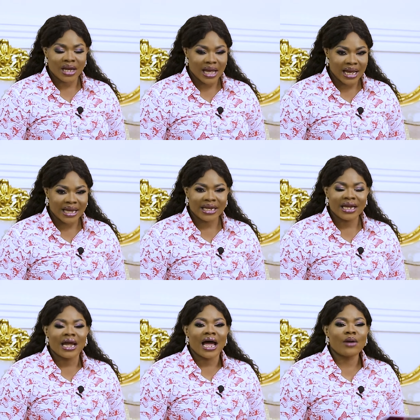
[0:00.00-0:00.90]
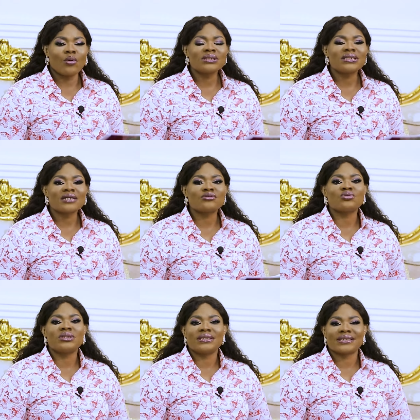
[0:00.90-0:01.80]
i i want us
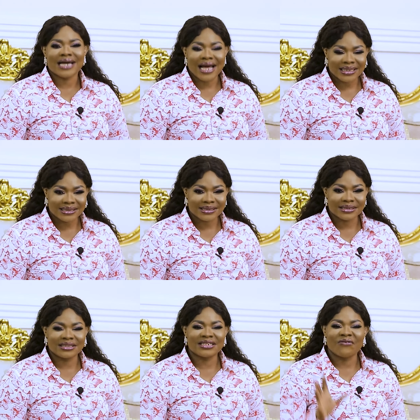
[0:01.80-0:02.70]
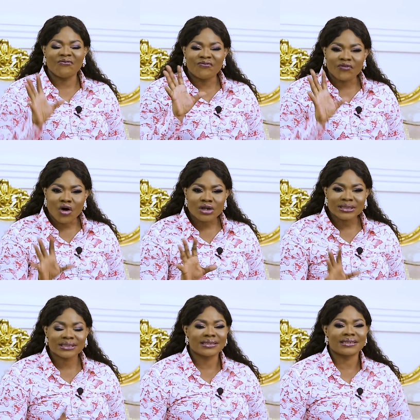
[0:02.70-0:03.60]
to discuss the four
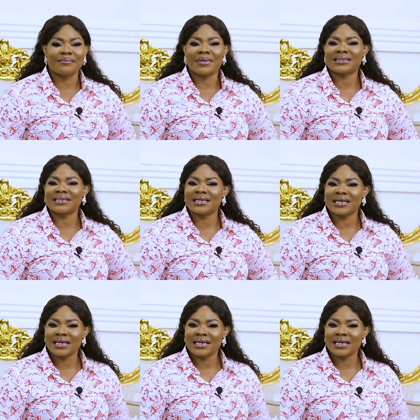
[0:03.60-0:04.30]
systematic